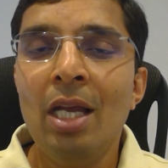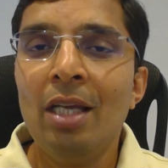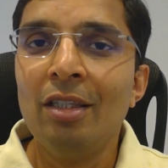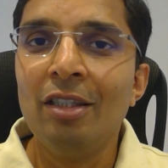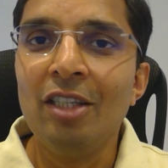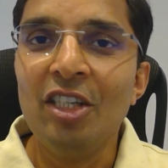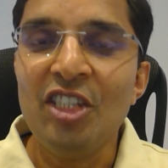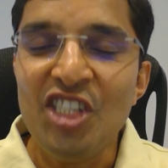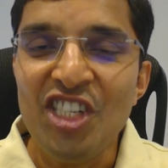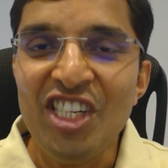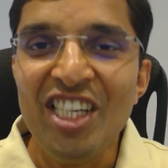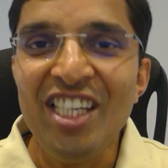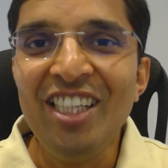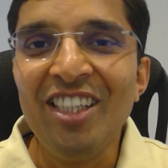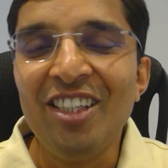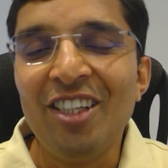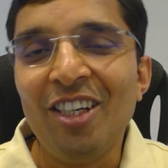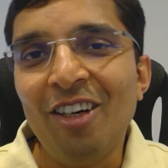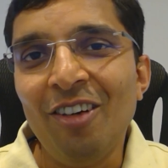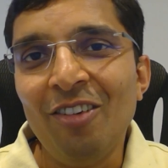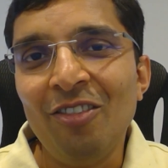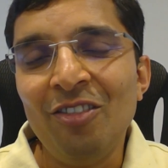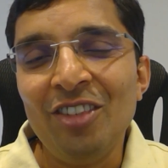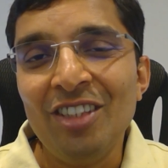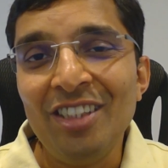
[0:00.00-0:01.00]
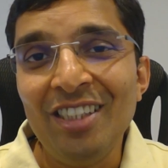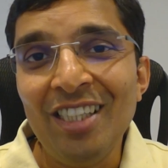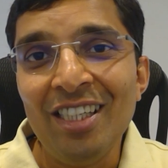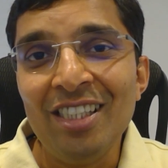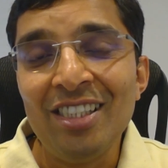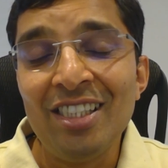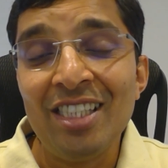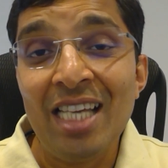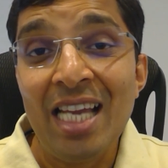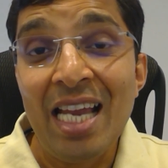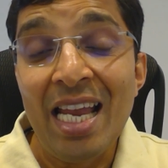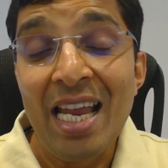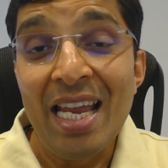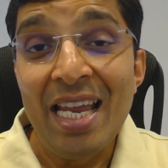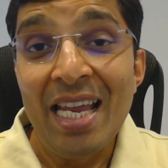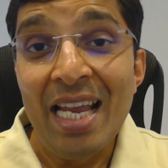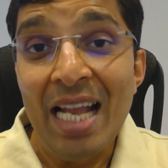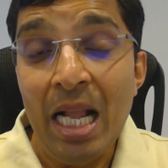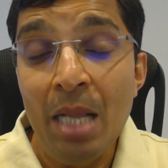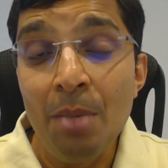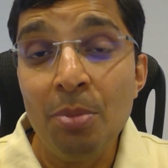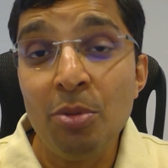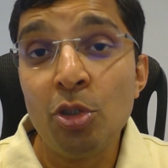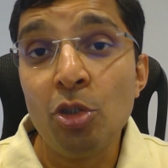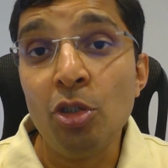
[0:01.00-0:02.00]
The yield curve thus
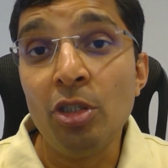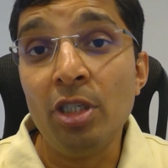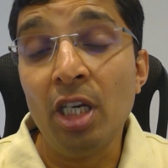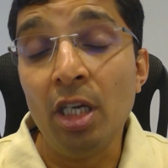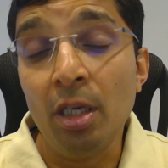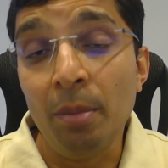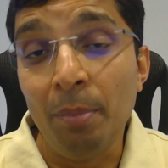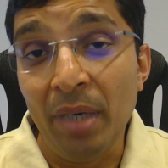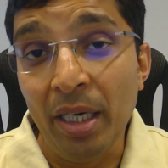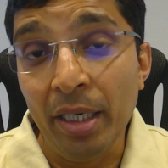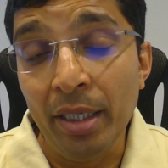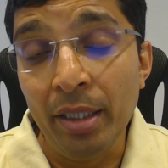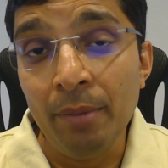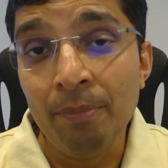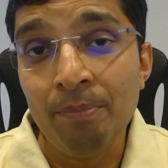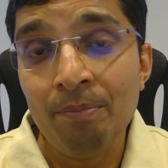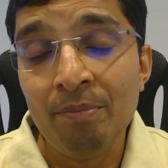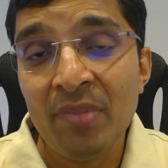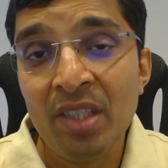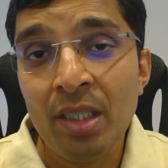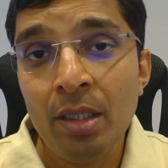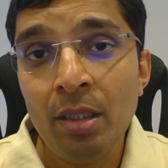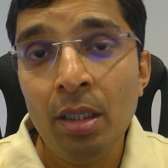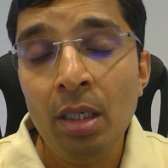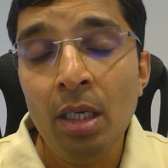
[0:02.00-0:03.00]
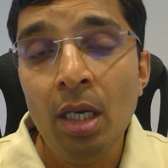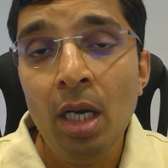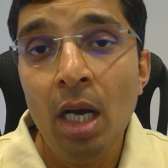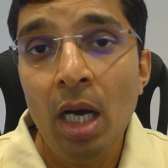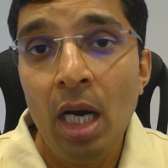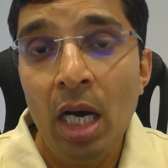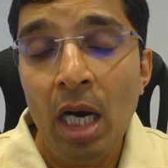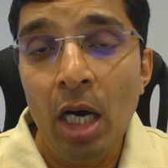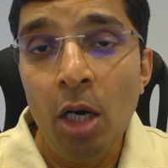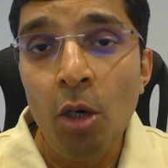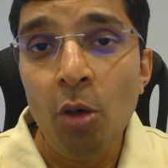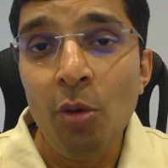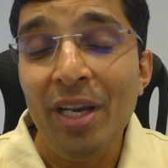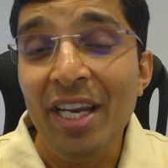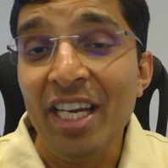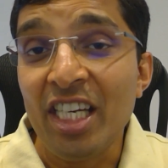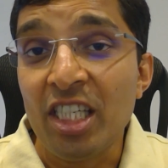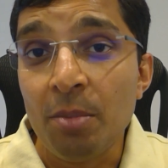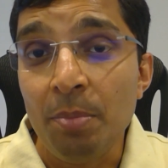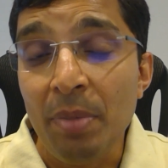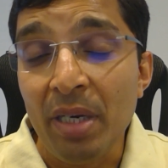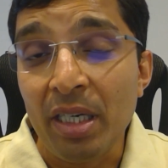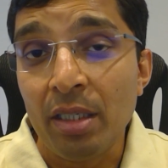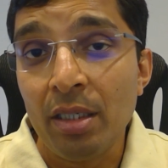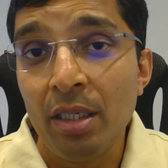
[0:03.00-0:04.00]
helps to determine how
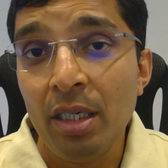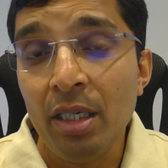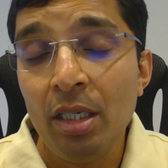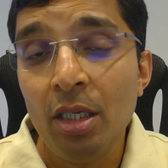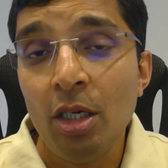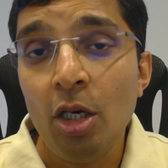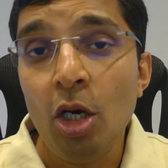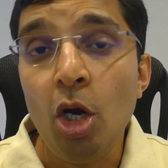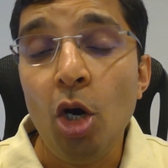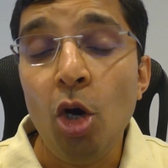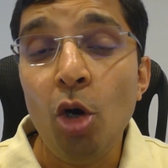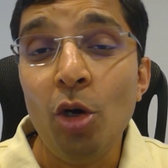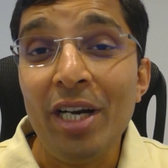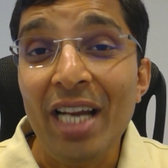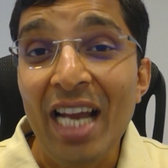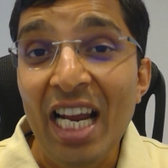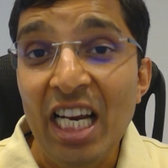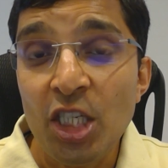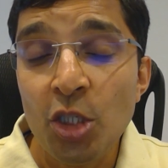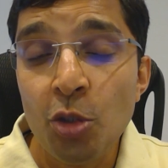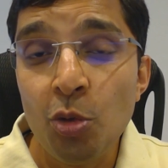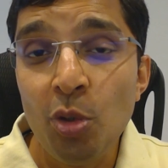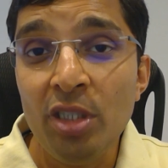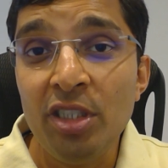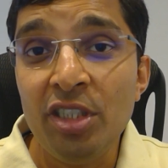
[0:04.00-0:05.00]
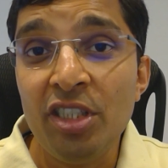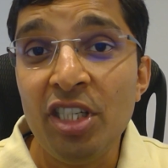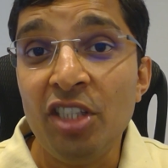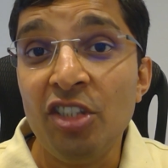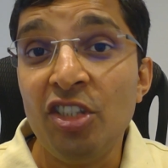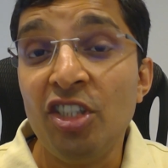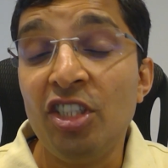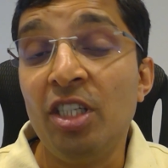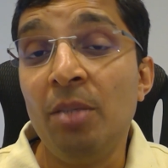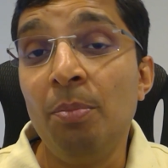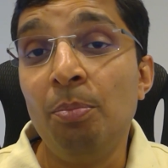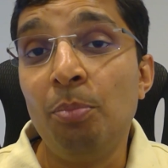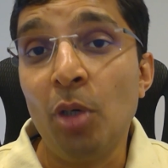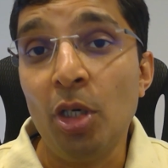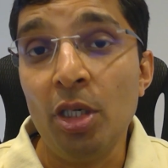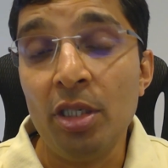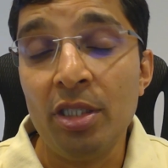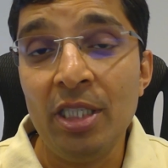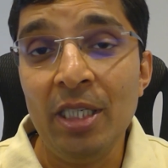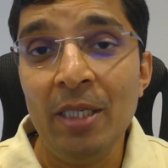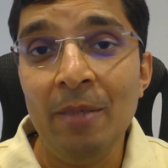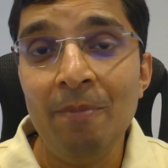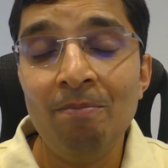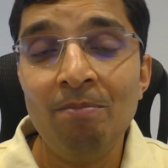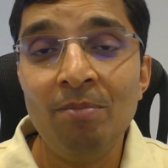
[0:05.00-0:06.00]
expected or actual changes in
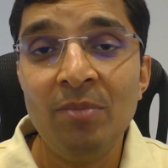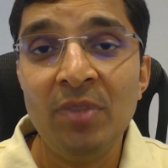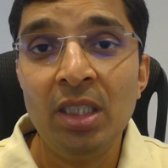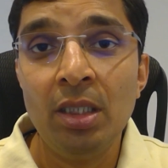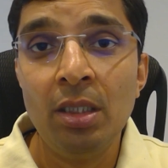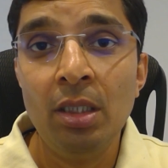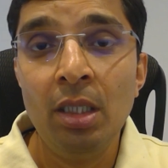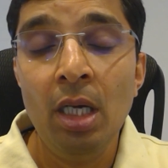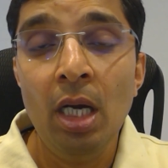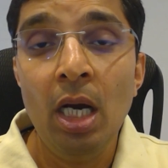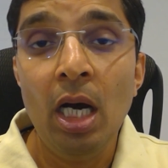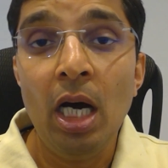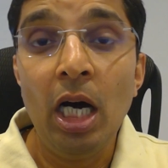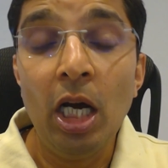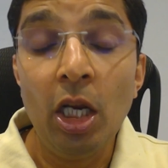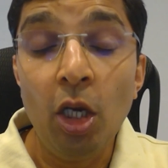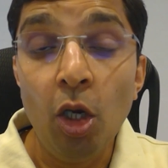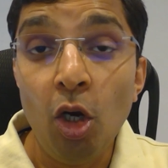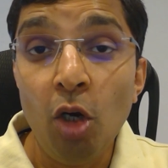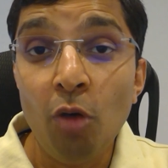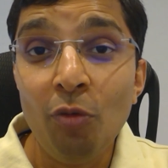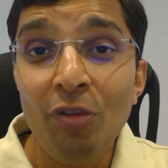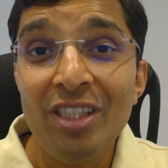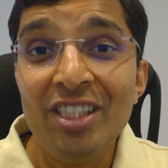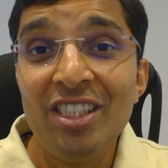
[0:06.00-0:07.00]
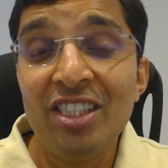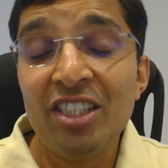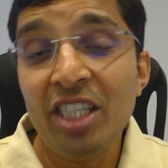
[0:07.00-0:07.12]
policy, along with